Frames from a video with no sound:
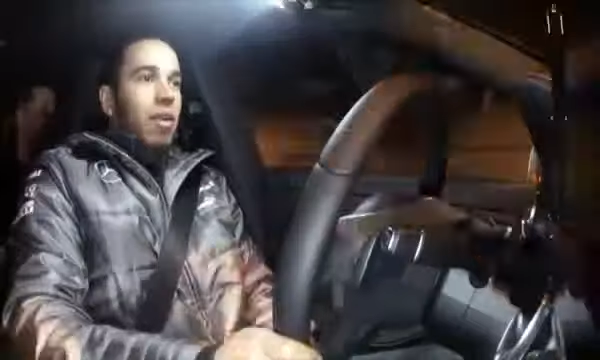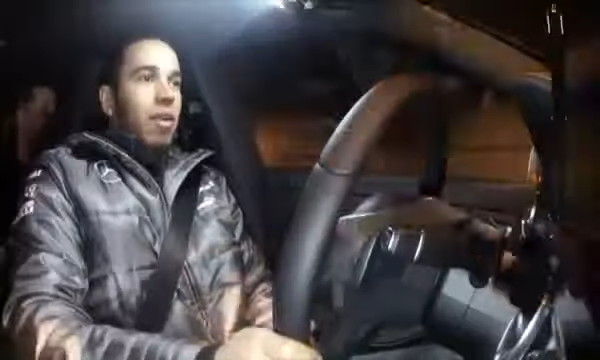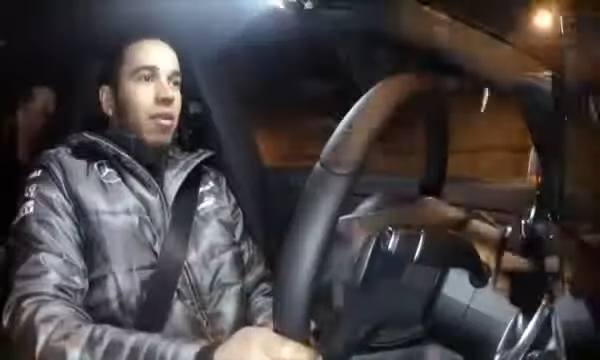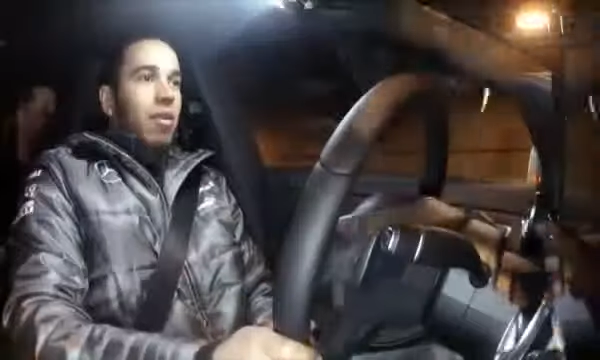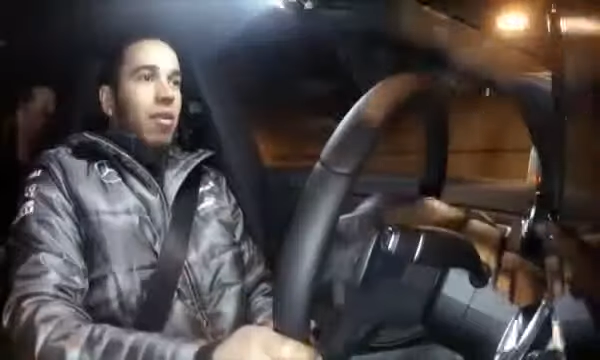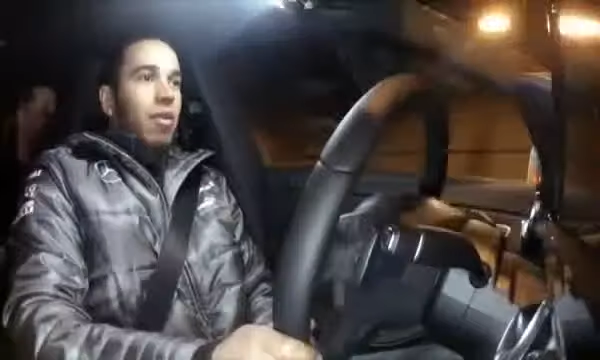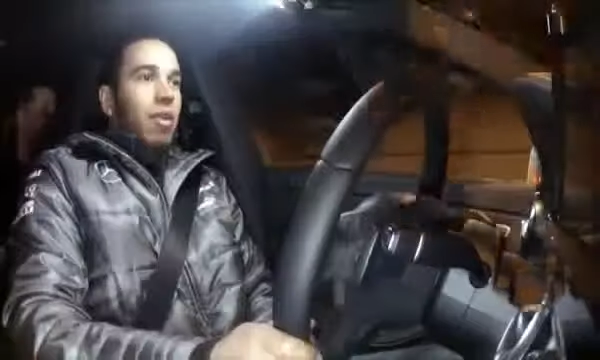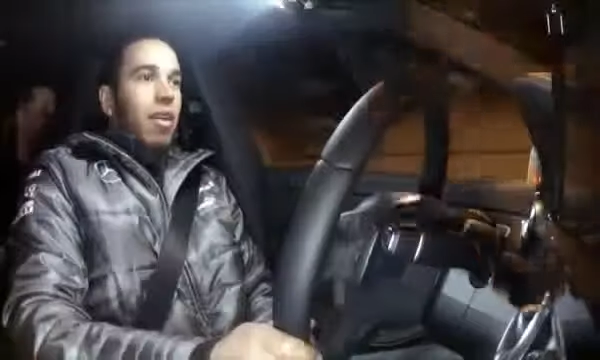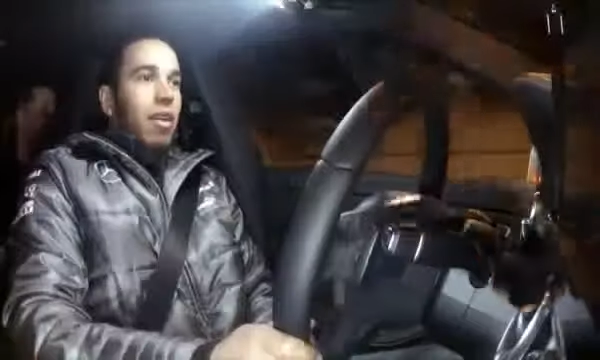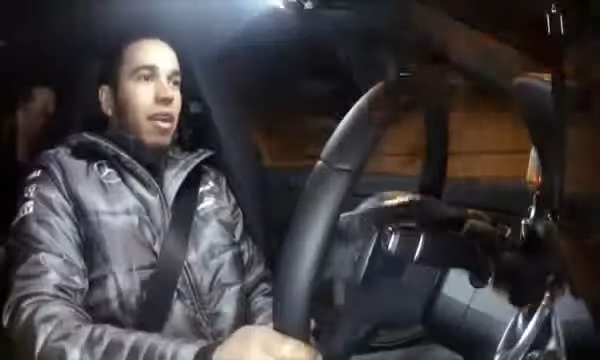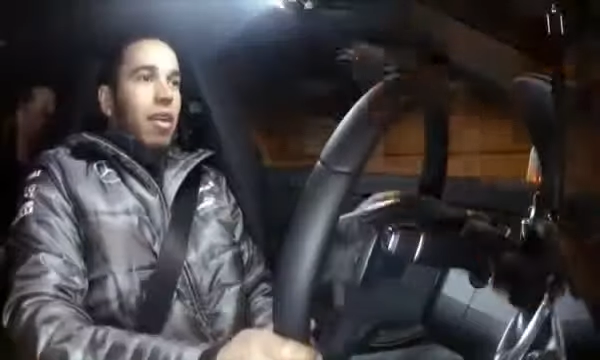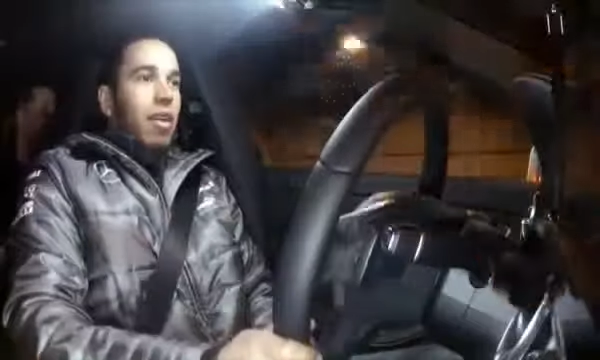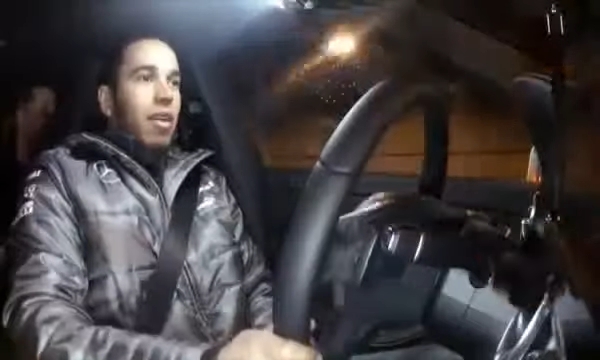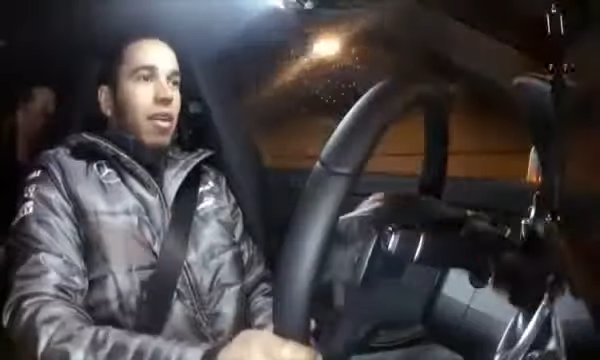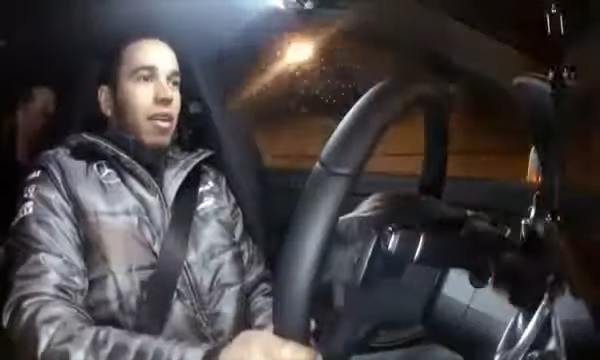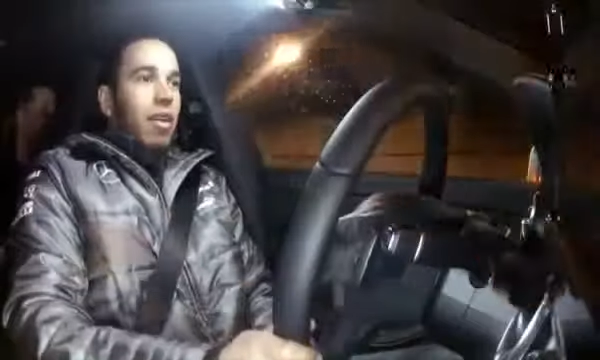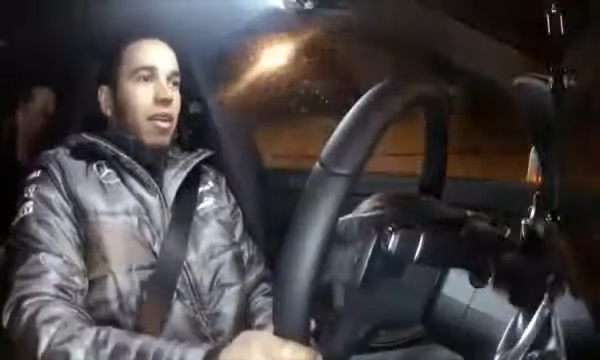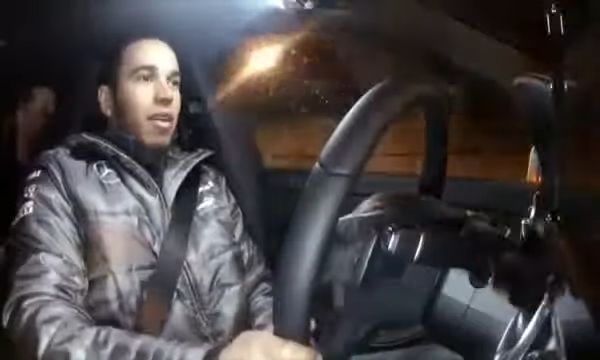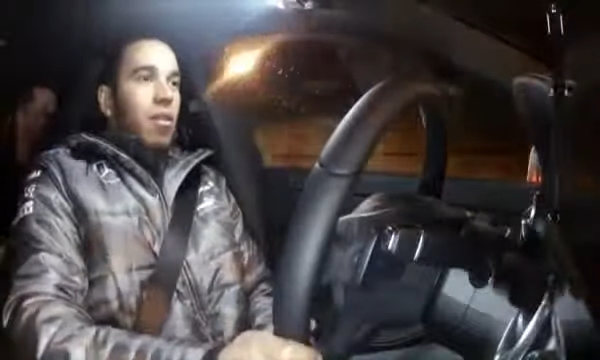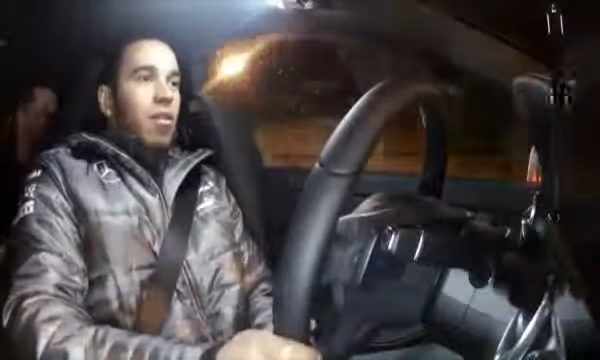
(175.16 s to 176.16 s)
You know, we've got to get in
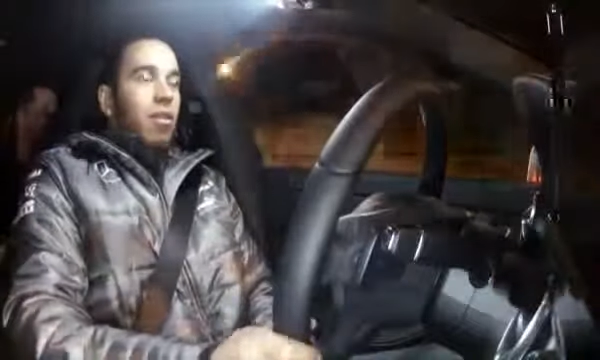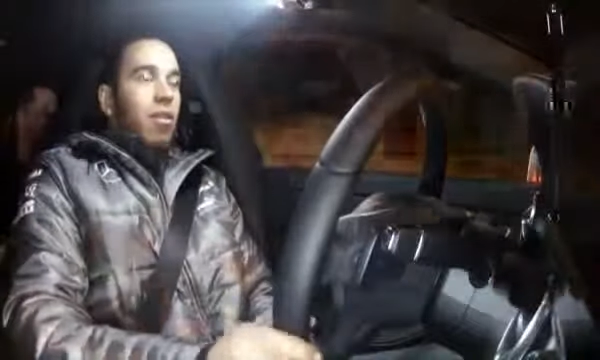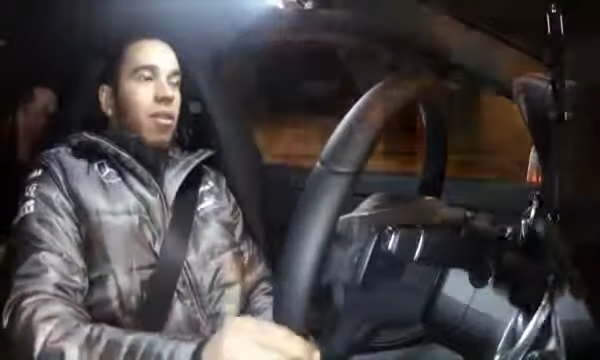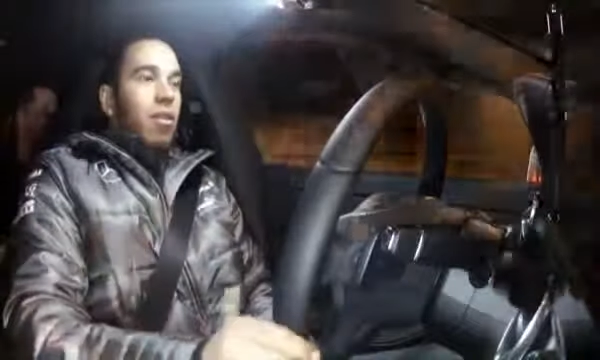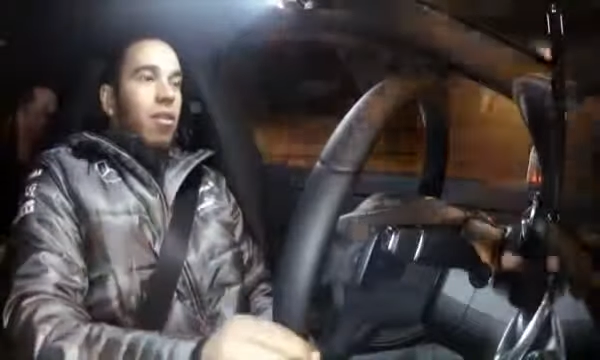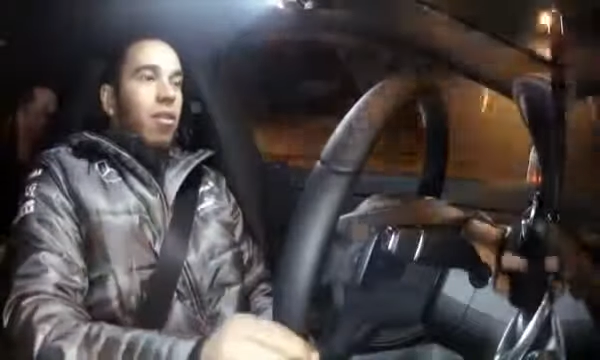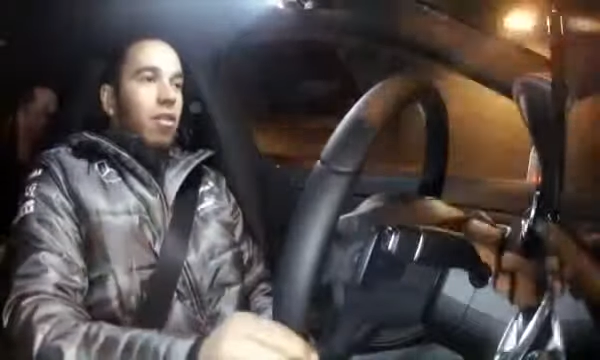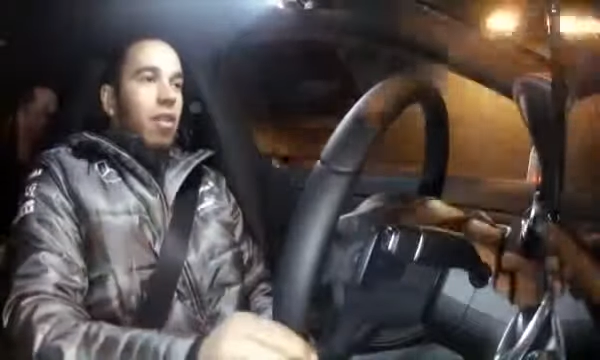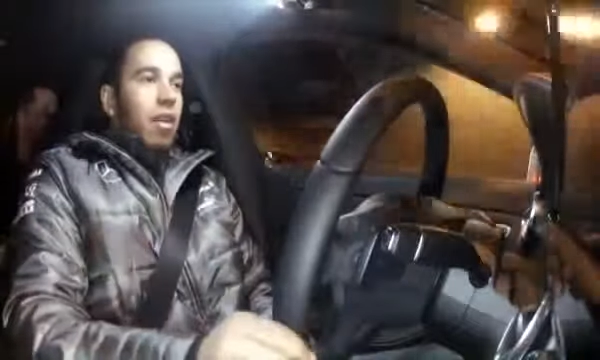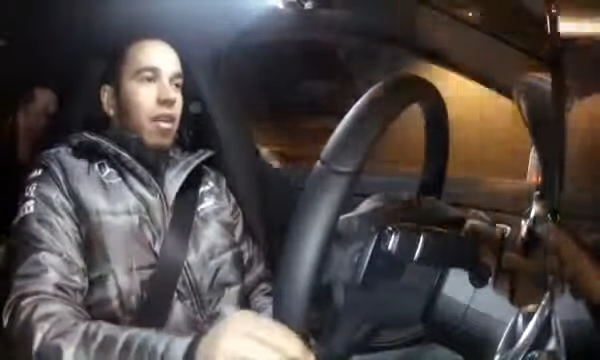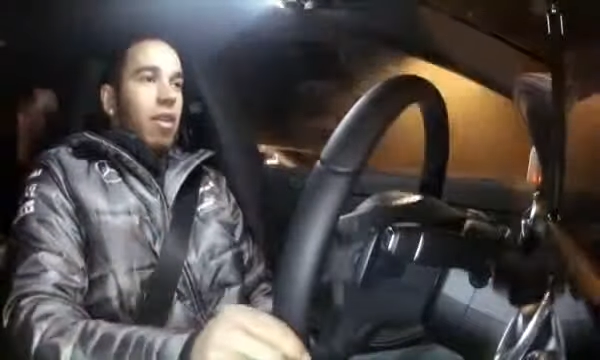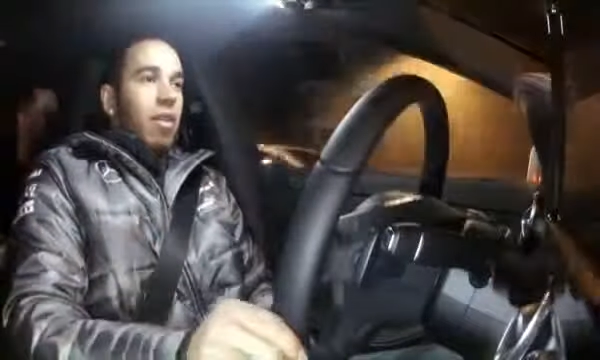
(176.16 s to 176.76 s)
the car, we've got to try